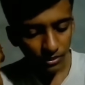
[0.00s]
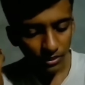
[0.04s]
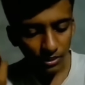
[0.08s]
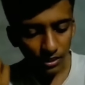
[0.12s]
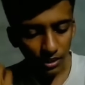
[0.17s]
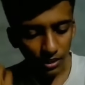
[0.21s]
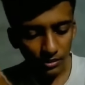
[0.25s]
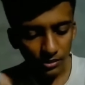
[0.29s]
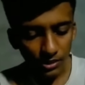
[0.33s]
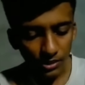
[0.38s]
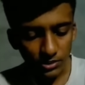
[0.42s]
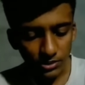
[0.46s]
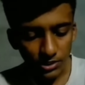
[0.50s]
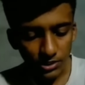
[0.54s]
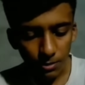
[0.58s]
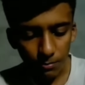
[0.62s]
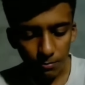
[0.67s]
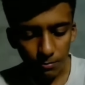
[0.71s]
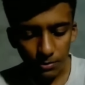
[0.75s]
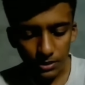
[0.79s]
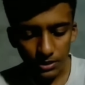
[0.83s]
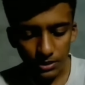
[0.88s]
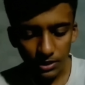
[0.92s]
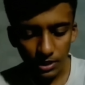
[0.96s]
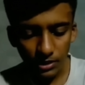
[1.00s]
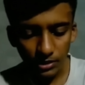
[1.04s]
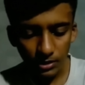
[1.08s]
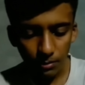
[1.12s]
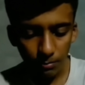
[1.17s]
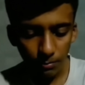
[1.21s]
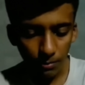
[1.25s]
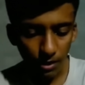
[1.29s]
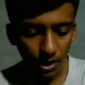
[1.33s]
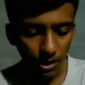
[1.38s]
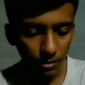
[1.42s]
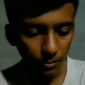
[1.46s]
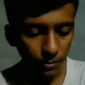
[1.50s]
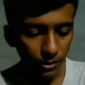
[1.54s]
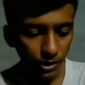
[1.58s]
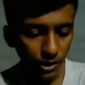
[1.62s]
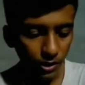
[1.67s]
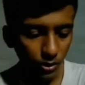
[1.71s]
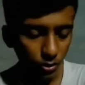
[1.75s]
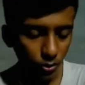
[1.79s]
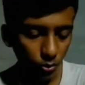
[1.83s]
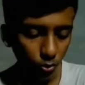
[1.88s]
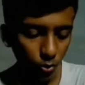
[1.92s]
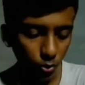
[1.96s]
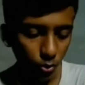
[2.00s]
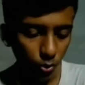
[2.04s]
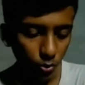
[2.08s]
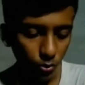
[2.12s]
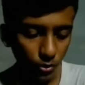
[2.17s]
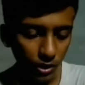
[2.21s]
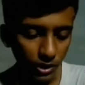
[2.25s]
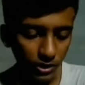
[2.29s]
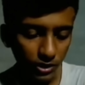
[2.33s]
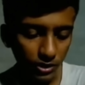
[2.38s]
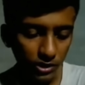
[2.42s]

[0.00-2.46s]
The stem piece and the plant begin to grow together.